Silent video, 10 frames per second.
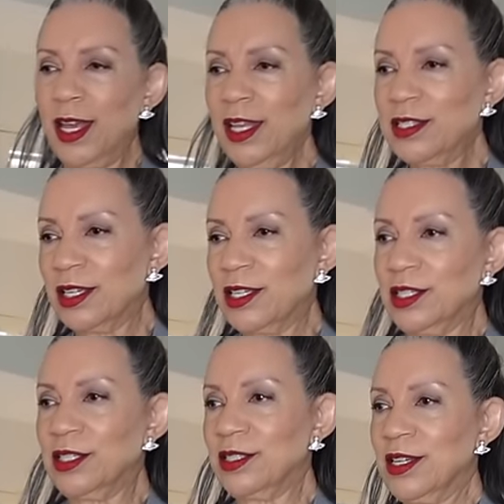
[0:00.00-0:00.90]
It's a
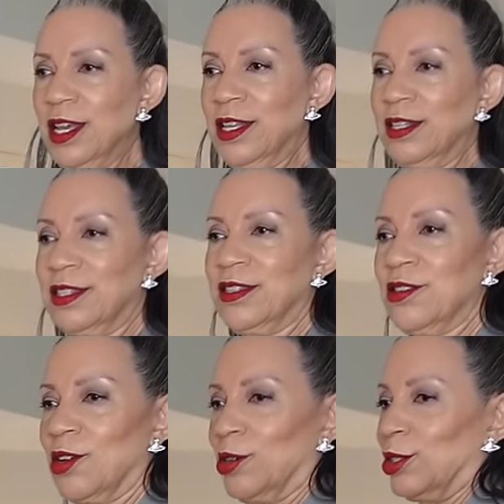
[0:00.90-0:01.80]
good,
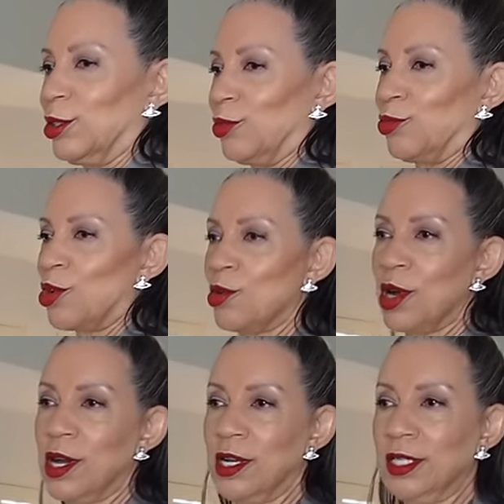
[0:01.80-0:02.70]
you know, little throw
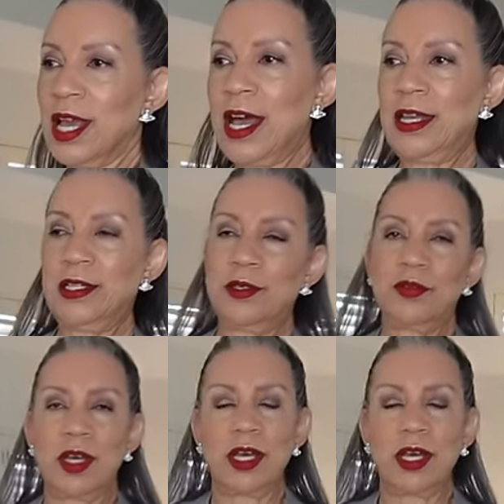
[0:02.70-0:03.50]
on kind of a